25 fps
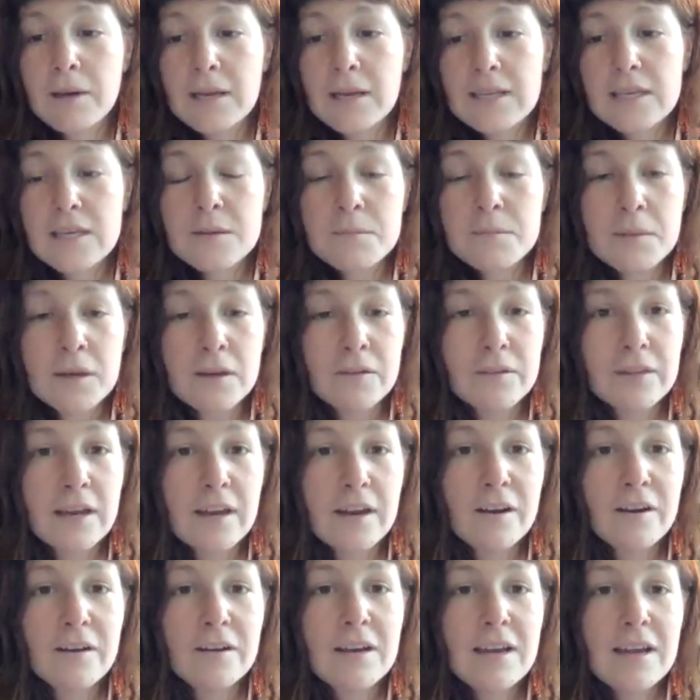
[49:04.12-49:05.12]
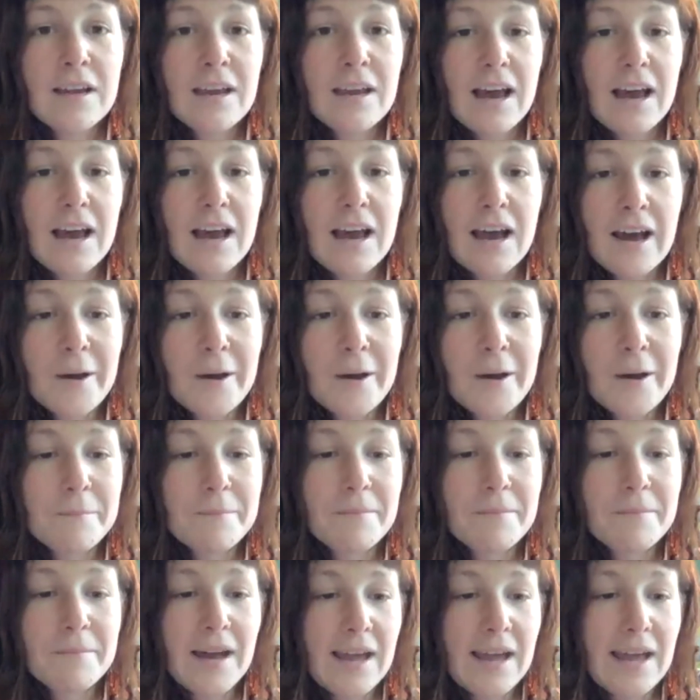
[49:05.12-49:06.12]
my email there.
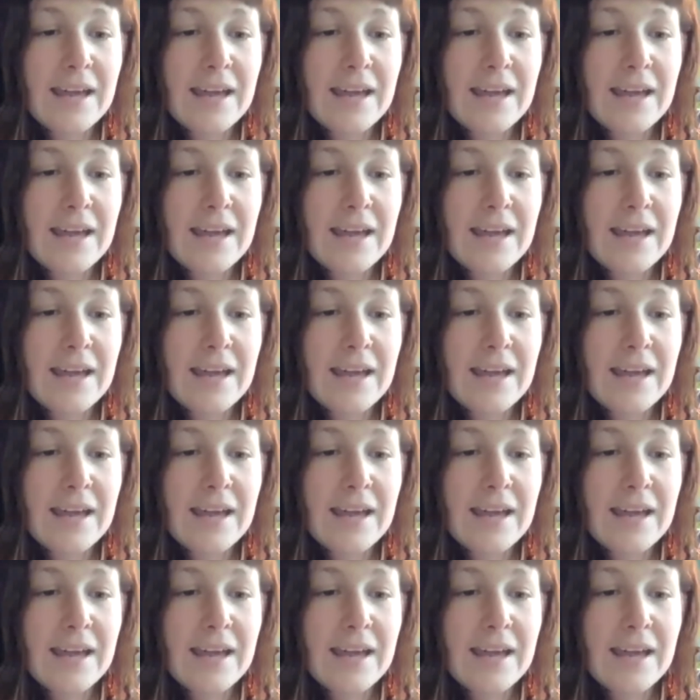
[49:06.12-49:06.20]
Um,